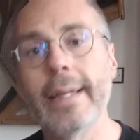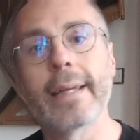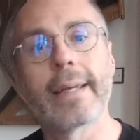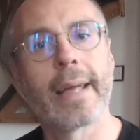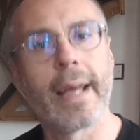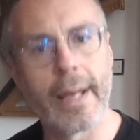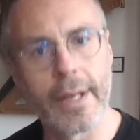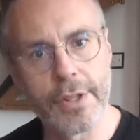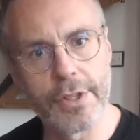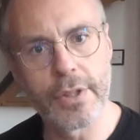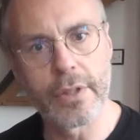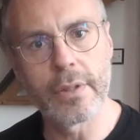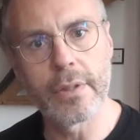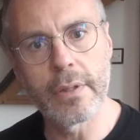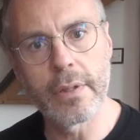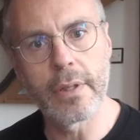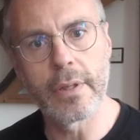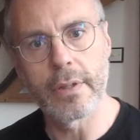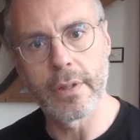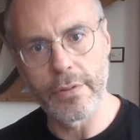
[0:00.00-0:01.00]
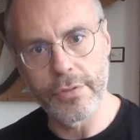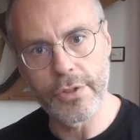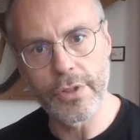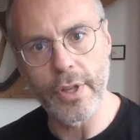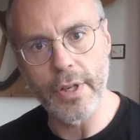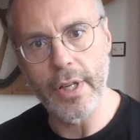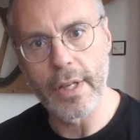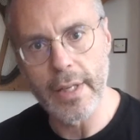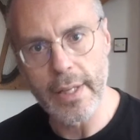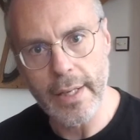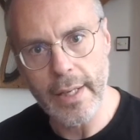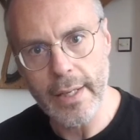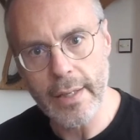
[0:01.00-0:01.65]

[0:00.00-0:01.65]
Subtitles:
indication that you've studied it